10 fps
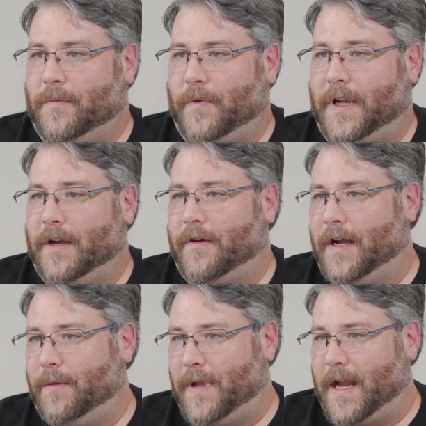
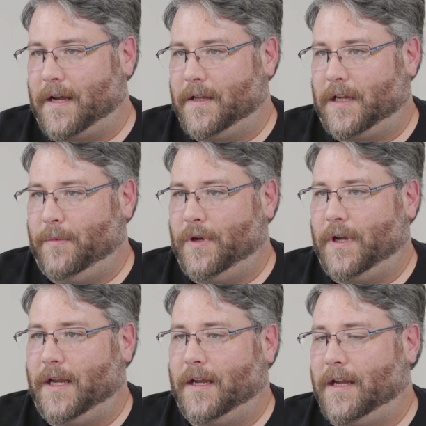reintegrated back into the
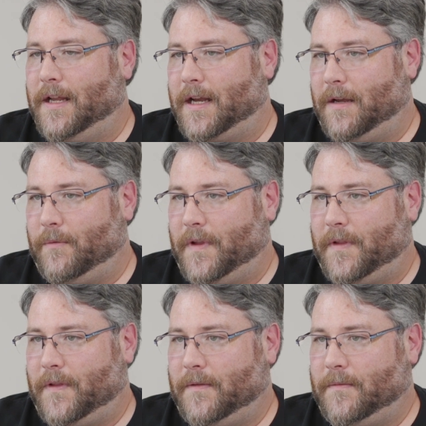community and connected
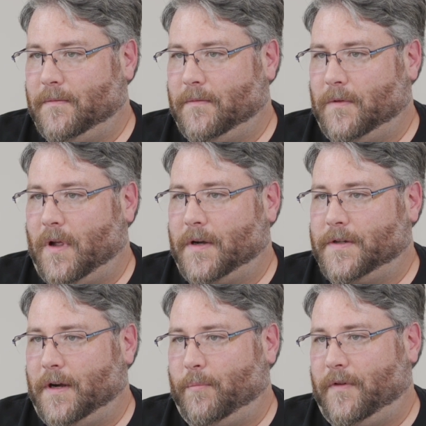with long-term